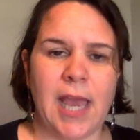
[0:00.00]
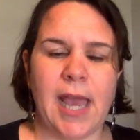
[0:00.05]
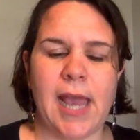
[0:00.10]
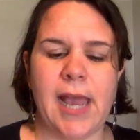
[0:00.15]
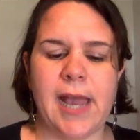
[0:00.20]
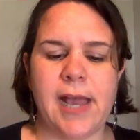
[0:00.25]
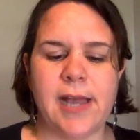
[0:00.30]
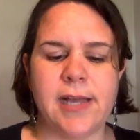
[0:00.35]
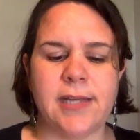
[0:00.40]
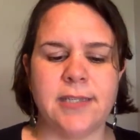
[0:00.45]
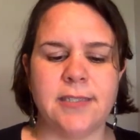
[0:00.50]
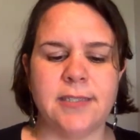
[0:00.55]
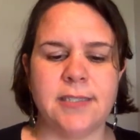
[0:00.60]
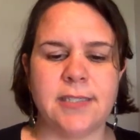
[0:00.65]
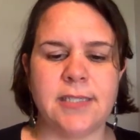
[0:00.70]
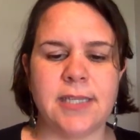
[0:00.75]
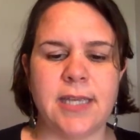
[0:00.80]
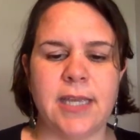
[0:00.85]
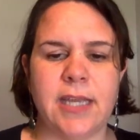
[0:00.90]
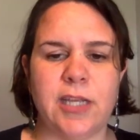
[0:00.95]

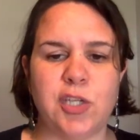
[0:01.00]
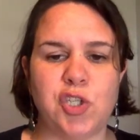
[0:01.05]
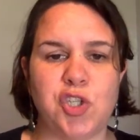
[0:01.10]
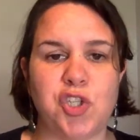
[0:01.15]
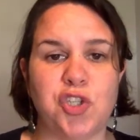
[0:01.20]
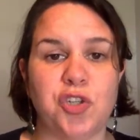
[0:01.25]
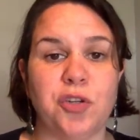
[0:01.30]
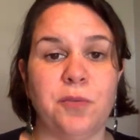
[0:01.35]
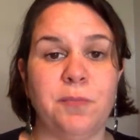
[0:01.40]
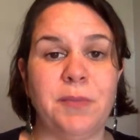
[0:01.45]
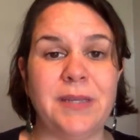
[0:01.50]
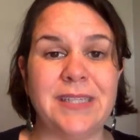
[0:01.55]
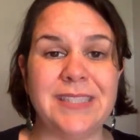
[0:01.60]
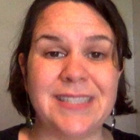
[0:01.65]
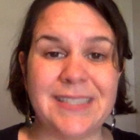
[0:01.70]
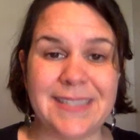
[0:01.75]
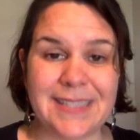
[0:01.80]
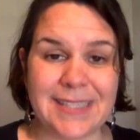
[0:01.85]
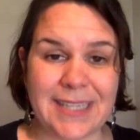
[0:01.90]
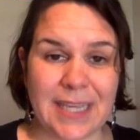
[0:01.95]
and it should be
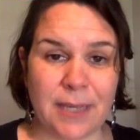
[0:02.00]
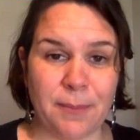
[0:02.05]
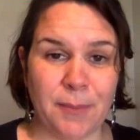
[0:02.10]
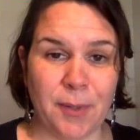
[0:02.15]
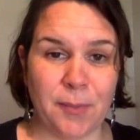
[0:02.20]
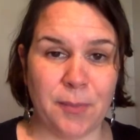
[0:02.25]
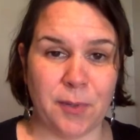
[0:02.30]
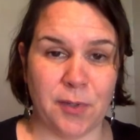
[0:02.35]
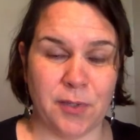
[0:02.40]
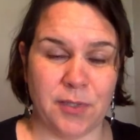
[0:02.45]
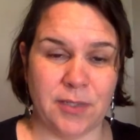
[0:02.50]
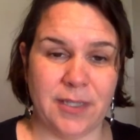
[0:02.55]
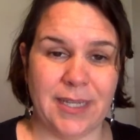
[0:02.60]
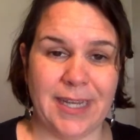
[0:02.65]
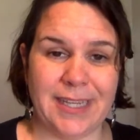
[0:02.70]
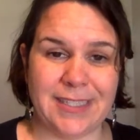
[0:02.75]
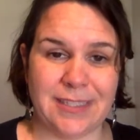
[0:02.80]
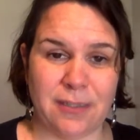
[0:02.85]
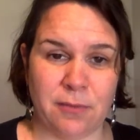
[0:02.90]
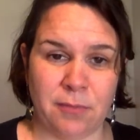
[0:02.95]
skimmable
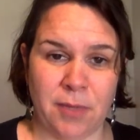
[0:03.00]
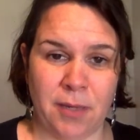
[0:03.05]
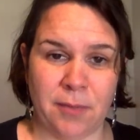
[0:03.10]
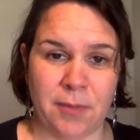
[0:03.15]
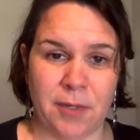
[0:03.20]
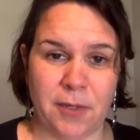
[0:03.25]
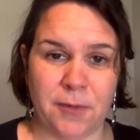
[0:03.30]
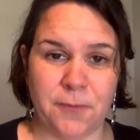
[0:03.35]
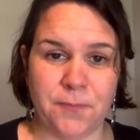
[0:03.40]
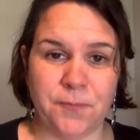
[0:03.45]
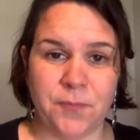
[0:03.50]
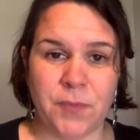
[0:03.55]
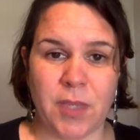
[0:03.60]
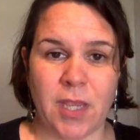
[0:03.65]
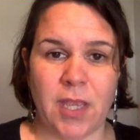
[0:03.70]
as a memo.